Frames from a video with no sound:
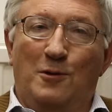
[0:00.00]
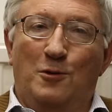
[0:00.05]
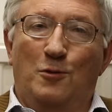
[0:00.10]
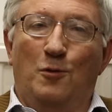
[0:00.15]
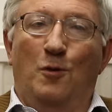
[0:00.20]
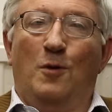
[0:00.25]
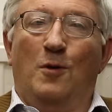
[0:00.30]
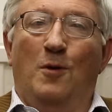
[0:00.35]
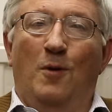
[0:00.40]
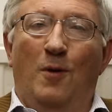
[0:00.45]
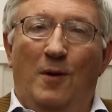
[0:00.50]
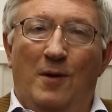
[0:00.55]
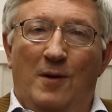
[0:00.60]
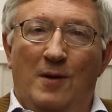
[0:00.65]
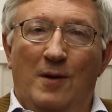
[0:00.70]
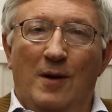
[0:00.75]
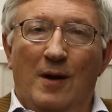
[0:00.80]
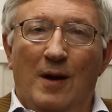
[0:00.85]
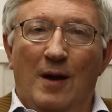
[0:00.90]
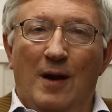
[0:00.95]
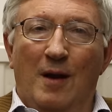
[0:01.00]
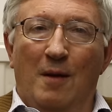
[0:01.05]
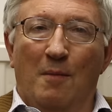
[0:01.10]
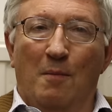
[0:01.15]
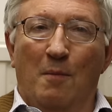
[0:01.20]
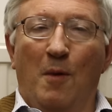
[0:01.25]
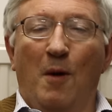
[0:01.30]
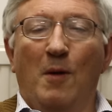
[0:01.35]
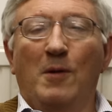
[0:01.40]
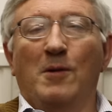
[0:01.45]
so-called
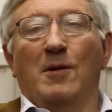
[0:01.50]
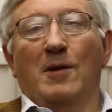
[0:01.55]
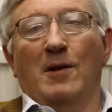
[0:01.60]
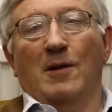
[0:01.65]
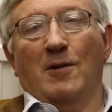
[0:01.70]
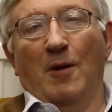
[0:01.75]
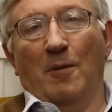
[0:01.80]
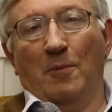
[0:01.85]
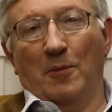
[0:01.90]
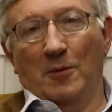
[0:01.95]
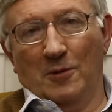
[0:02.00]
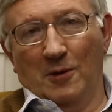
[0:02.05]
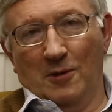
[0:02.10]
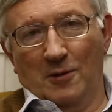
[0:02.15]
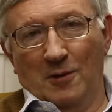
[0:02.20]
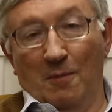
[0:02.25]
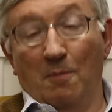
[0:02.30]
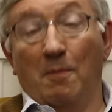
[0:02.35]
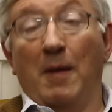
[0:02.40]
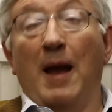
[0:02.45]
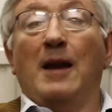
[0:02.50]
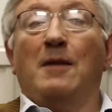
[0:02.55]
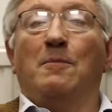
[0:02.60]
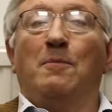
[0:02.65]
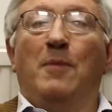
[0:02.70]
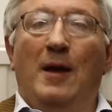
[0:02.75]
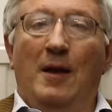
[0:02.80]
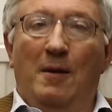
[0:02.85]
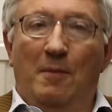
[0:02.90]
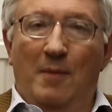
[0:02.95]
moderate opposition
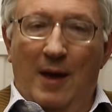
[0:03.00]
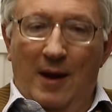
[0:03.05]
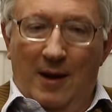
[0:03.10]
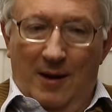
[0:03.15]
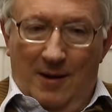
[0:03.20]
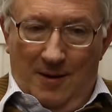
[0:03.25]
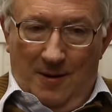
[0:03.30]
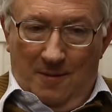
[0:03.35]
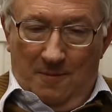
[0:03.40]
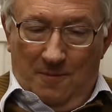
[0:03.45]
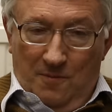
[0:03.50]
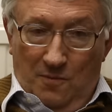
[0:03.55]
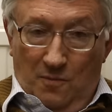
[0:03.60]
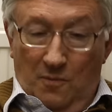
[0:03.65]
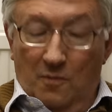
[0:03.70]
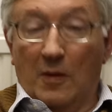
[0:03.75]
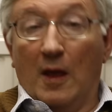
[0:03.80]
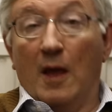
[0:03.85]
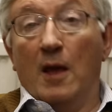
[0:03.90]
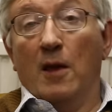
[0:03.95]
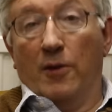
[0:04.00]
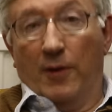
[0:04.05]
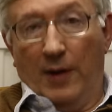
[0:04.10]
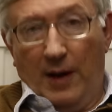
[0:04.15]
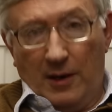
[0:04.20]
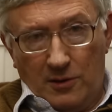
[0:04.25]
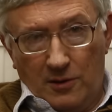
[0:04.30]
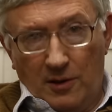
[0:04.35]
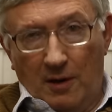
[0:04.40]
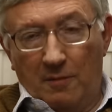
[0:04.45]
backed by America. The
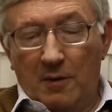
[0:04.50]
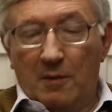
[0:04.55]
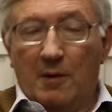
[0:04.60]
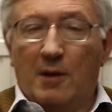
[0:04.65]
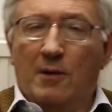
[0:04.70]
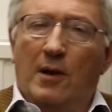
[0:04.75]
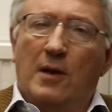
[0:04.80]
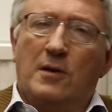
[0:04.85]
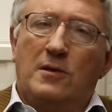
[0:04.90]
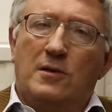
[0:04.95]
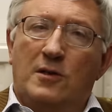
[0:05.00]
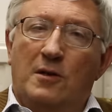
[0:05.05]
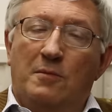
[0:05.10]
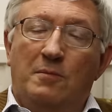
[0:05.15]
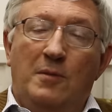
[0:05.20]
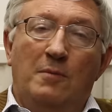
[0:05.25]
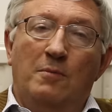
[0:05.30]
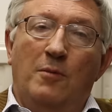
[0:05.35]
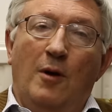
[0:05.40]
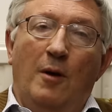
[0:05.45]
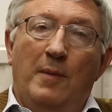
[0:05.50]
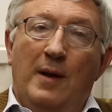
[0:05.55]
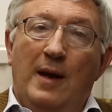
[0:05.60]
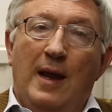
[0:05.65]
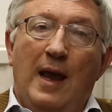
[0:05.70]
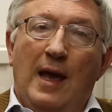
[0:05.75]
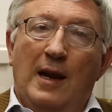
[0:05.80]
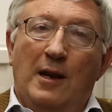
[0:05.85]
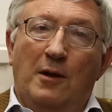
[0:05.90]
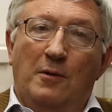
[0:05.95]
Russians have been bombing
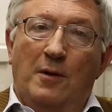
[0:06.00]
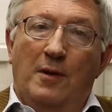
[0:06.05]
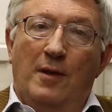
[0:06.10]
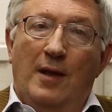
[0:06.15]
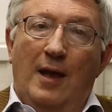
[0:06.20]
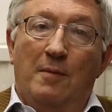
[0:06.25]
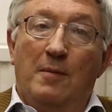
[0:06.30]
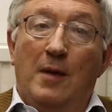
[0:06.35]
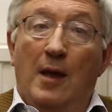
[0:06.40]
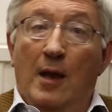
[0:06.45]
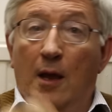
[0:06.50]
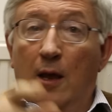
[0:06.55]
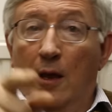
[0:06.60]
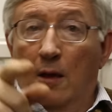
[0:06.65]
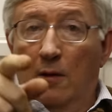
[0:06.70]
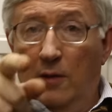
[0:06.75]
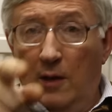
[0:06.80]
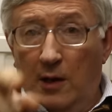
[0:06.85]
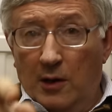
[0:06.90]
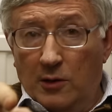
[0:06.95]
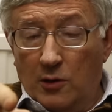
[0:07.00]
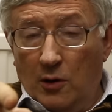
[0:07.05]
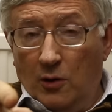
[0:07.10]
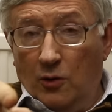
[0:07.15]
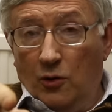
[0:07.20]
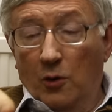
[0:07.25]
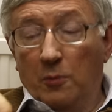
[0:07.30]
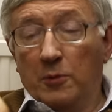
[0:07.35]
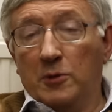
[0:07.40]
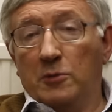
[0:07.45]
hell out of them. These are
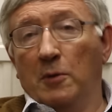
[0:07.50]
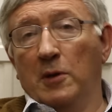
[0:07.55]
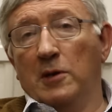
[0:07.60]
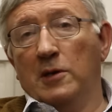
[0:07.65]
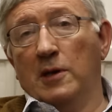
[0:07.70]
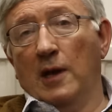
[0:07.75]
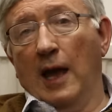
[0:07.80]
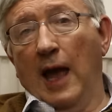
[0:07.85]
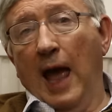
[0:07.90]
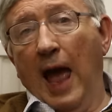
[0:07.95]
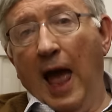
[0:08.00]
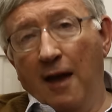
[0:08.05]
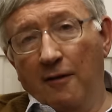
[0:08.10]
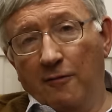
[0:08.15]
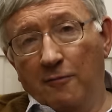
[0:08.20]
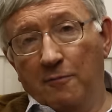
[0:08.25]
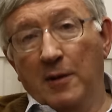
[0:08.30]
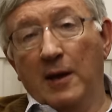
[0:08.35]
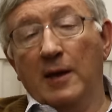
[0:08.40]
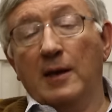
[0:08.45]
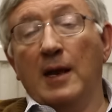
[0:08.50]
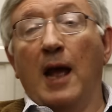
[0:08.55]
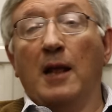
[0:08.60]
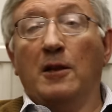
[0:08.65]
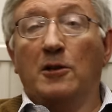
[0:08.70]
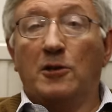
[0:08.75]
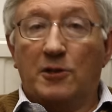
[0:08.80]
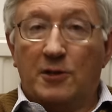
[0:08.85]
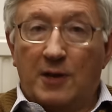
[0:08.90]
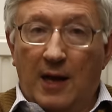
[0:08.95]
groups which have been
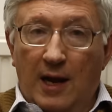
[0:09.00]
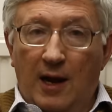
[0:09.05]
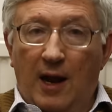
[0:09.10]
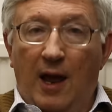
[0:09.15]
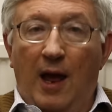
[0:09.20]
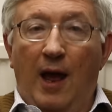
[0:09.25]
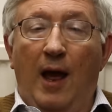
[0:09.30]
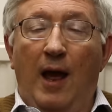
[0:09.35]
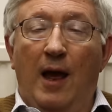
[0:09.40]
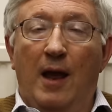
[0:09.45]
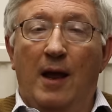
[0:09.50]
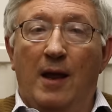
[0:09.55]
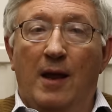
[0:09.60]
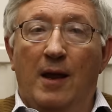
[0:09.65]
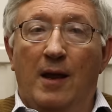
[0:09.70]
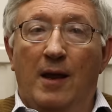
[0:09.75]
and still are